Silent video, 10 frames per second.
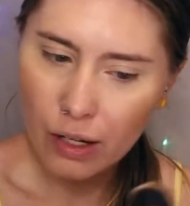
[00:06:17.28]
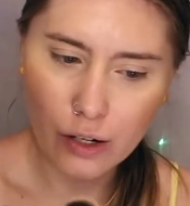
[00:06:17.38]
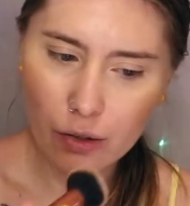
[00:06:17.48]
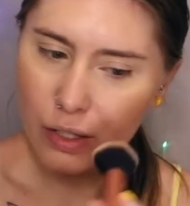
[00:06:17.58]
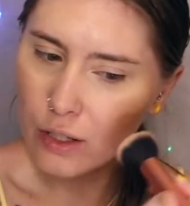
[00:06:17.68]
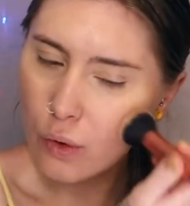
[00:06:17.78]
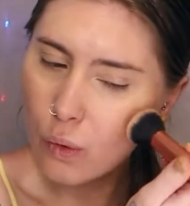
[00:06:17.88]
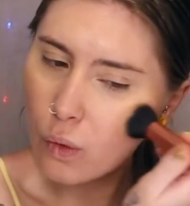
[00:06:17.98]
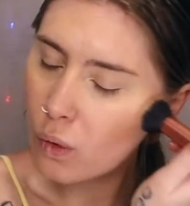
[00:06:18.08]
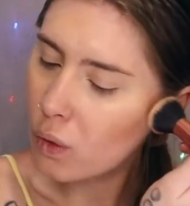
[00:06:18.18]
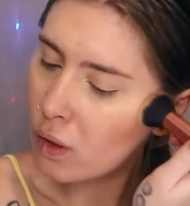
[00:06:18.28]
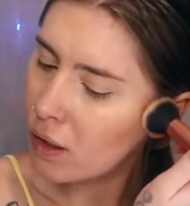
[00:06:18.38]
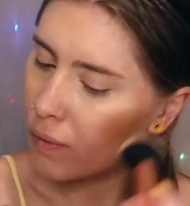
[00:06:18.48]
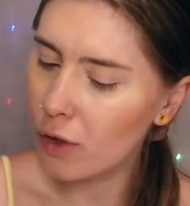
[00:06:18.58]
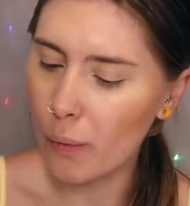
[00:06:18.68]
you know, it's cool,
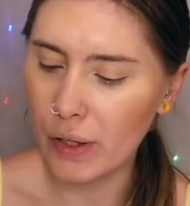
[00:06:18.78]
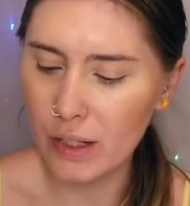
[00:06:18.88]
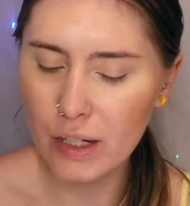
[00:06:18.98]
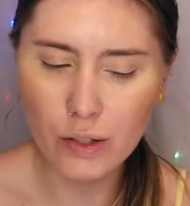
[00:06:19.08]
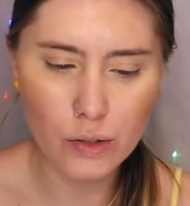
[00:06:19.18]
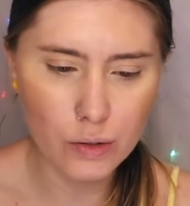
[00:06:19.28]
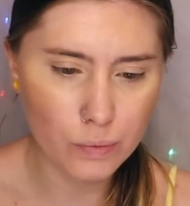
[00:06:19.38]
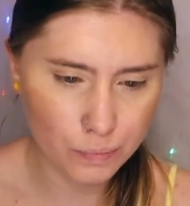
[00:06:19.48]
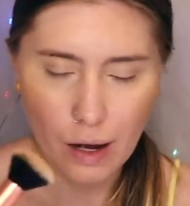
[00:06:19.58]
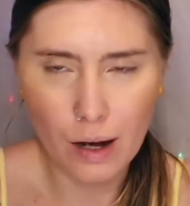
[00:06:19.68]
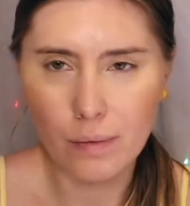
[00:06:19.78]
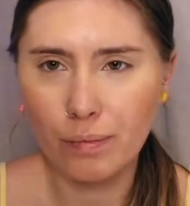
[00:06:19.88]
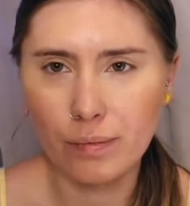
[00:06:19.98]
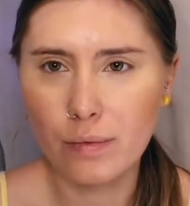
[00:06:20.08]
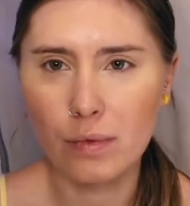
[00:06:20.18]
no big deal.
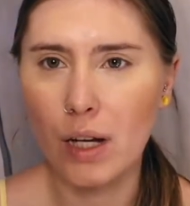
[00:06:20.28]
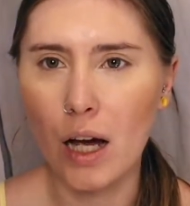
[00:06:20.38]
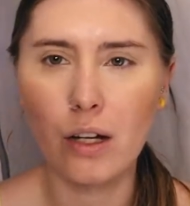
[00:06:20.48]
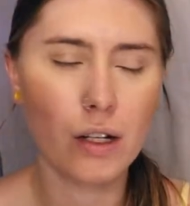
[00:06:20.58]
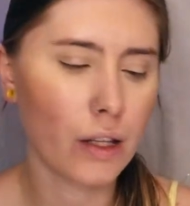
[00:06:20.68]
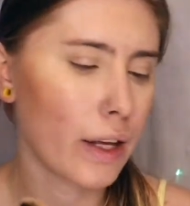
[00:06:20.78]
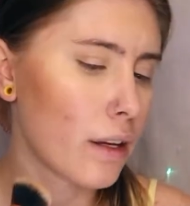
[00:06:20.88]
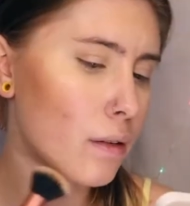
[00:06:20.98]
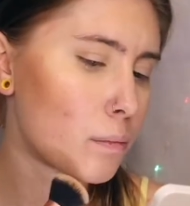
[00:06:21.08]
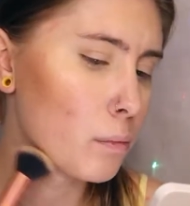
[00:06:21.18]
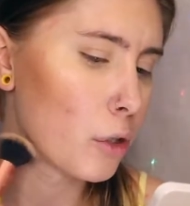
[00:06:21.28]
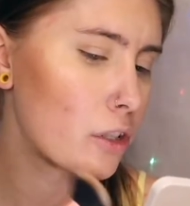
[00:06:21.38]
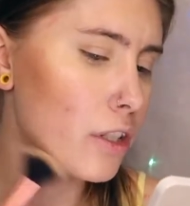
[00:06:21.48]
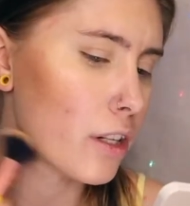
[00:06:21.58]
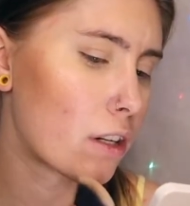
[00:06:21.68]
Not gonna like push
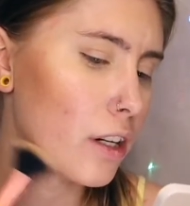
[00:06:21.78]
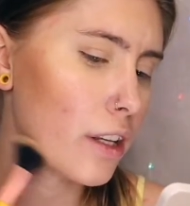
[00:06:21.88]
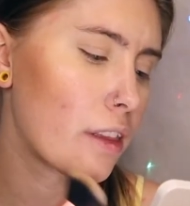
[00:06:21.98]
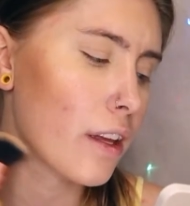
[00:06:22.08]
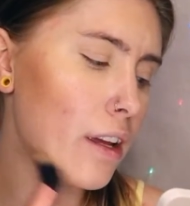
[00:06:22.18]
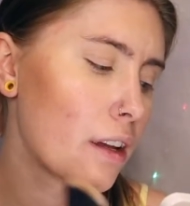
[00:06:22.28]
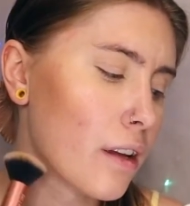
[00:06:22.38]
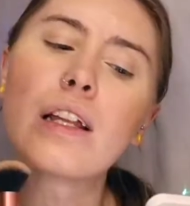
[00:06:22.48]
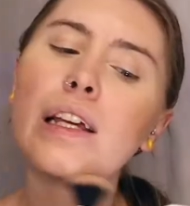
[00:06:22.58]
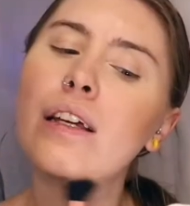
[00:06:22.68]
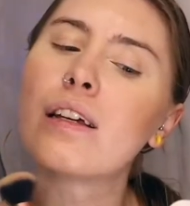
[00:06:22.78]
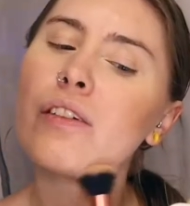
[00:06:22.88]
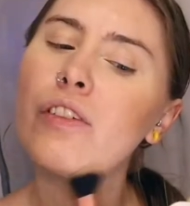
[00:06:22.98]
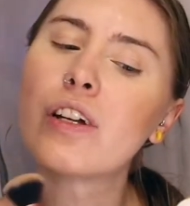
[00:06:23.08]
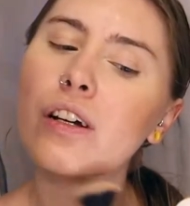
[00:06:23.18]
it or anything. Like
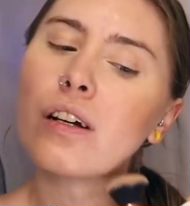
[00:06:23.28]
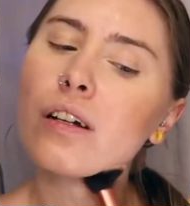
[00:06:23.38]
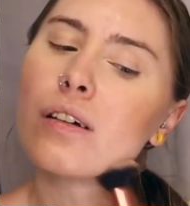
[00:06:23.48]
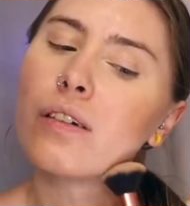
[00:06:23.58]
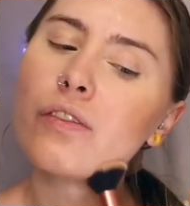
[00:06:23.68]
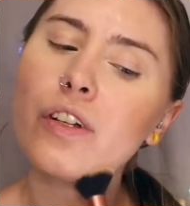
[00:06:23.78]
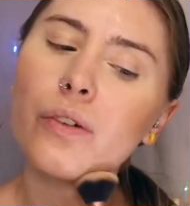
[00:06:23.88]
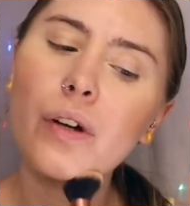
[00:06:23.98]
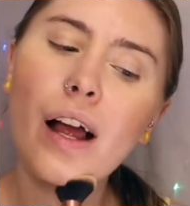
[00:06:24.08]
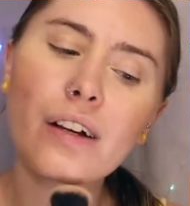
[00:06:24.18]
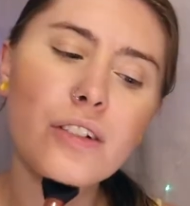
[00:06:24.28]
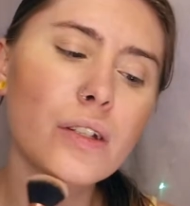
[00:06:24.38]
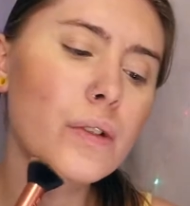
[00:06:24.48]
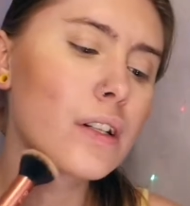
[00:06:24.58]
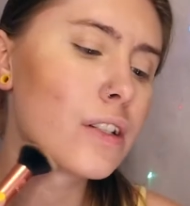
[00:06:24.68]
if you actually
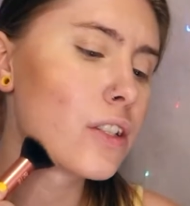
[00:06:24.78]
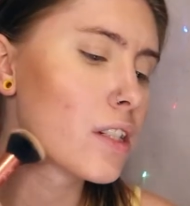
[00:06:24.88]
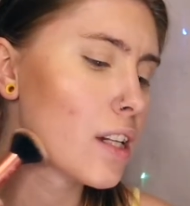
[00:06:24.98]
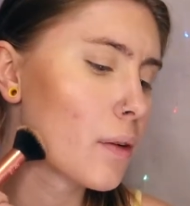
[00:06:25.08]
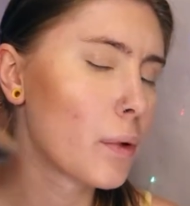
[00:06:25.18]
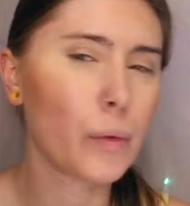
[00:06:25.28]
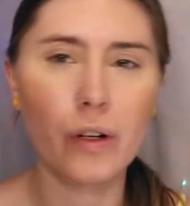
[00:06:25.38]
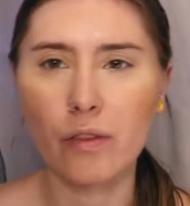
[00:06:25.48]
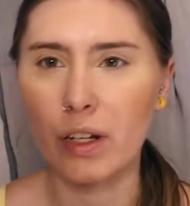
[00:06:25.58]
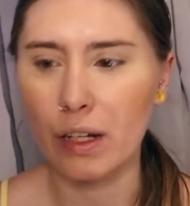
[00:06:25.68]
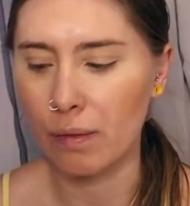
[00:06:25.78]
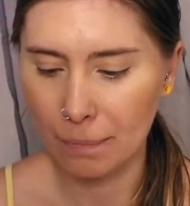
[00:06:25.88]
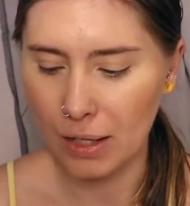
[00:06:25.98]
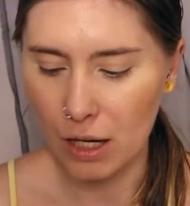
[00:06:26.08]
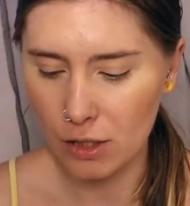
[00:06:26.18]
were interested, we would have like
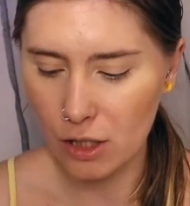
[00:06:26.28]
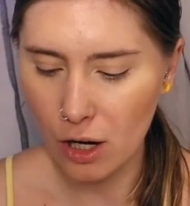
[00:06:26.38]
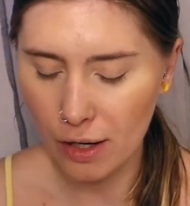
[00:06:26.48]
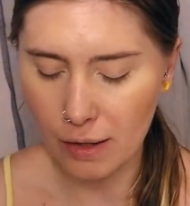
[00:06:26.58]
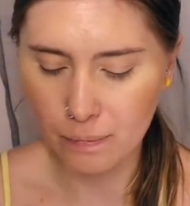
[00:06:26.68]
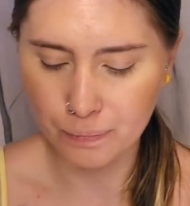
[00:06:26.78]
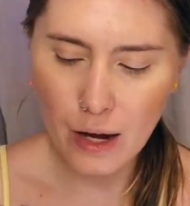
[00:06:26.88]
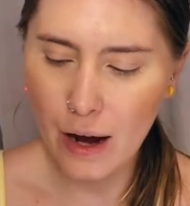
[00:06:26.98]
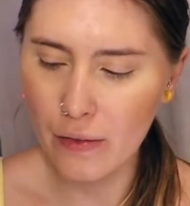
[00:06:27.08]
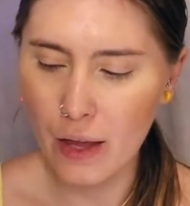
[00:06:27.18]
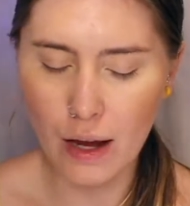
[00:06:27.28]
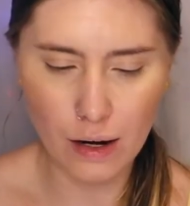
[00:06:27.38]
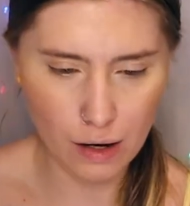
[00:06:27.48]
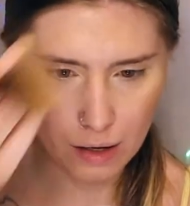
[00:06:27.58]
got started. And then